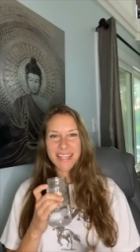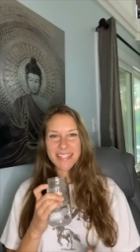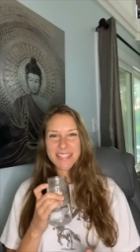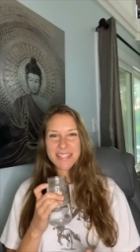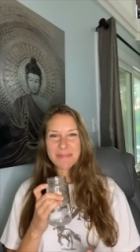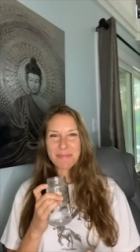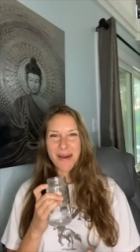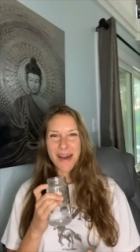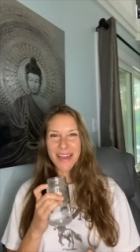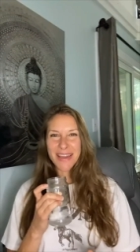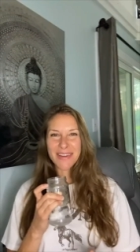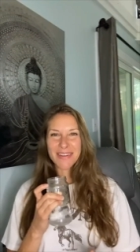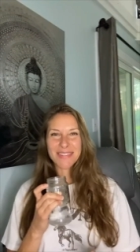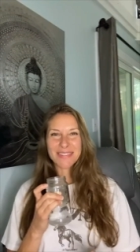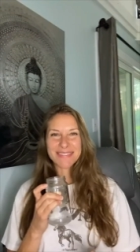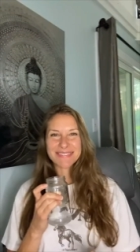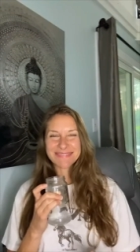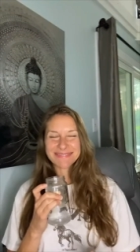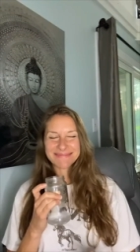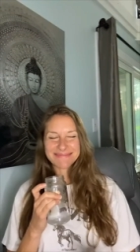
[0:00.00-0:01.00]
And
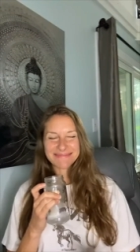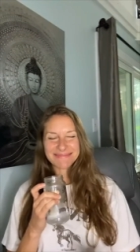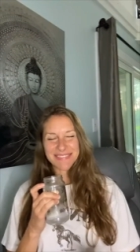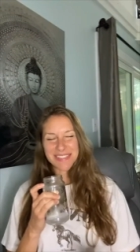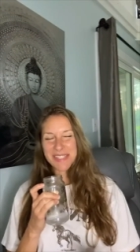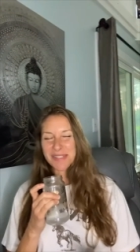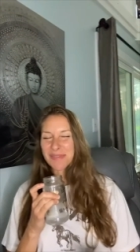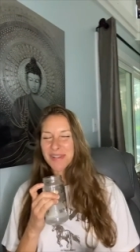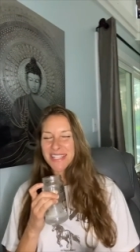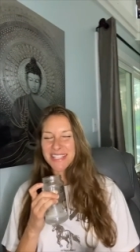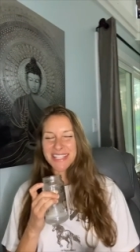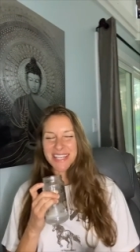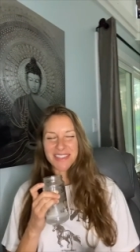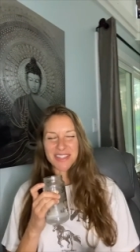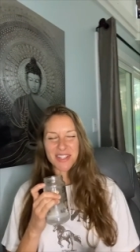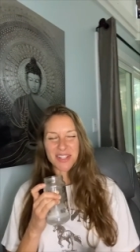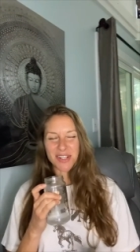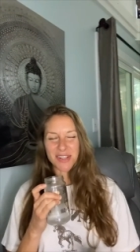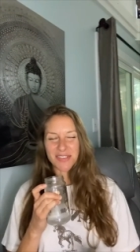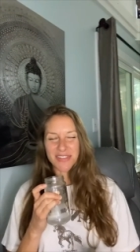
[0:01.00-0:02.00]
smile.
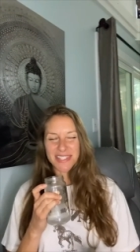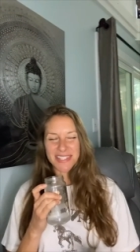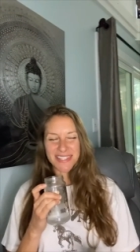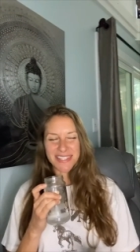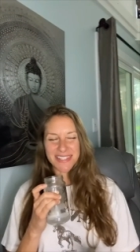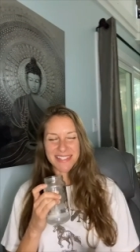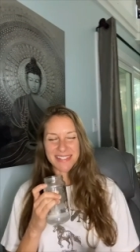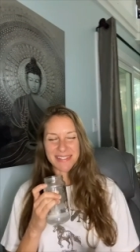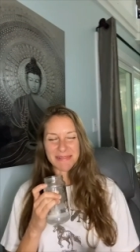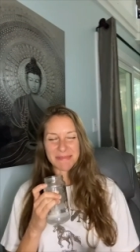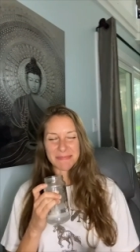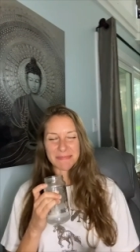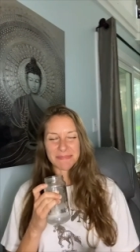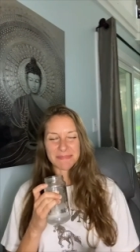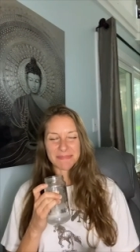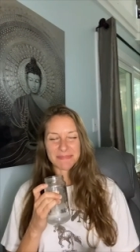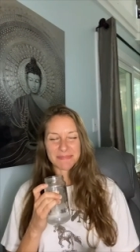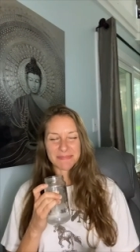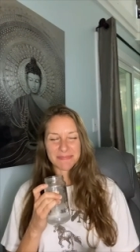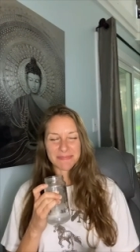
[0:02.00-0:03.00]
Reset the nervous
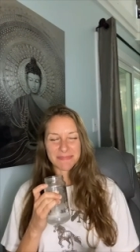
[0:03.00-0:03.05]
system.